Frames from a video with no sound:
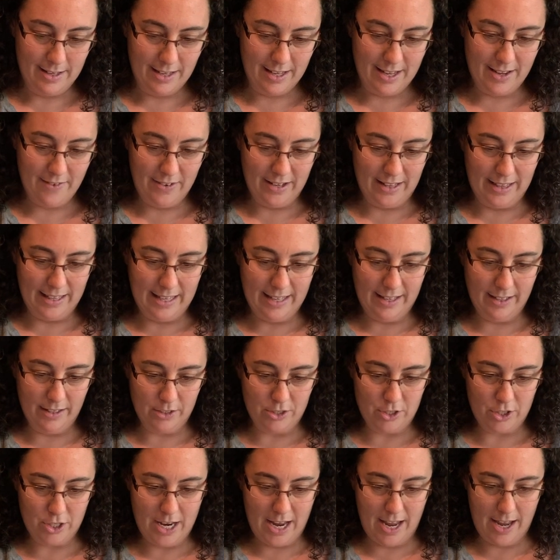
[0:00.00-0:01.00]
Give it a little
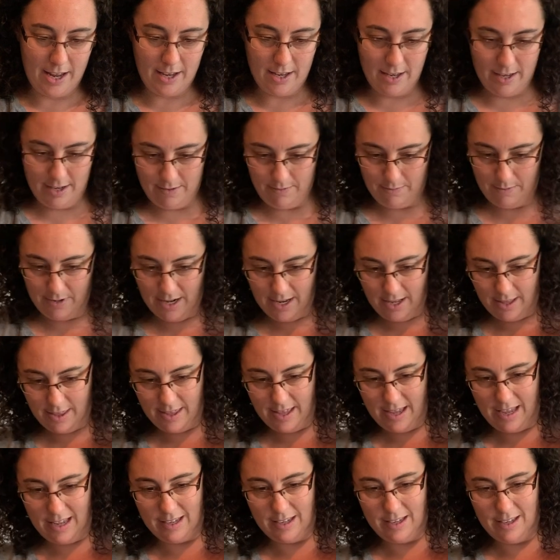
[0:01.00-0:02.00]
shake. What do you
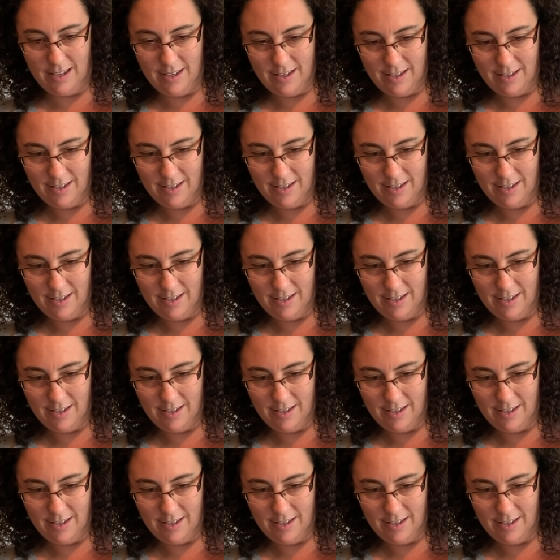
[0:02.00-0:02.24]
think?